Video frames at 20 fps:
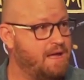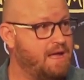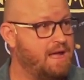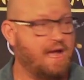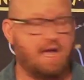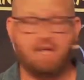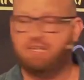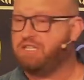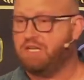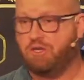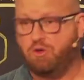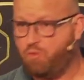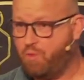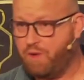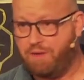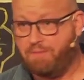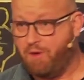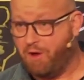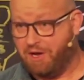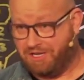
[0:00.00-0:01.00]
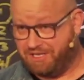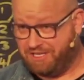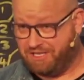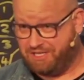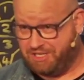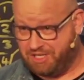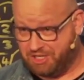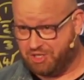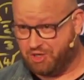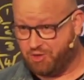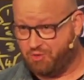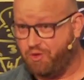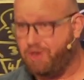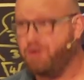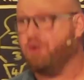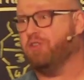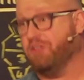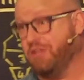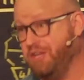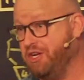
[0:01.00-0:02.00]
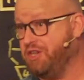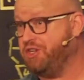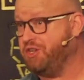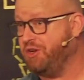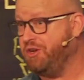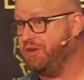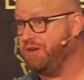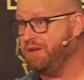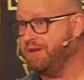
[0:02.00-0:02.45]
And said, look, we might disagree on the issue,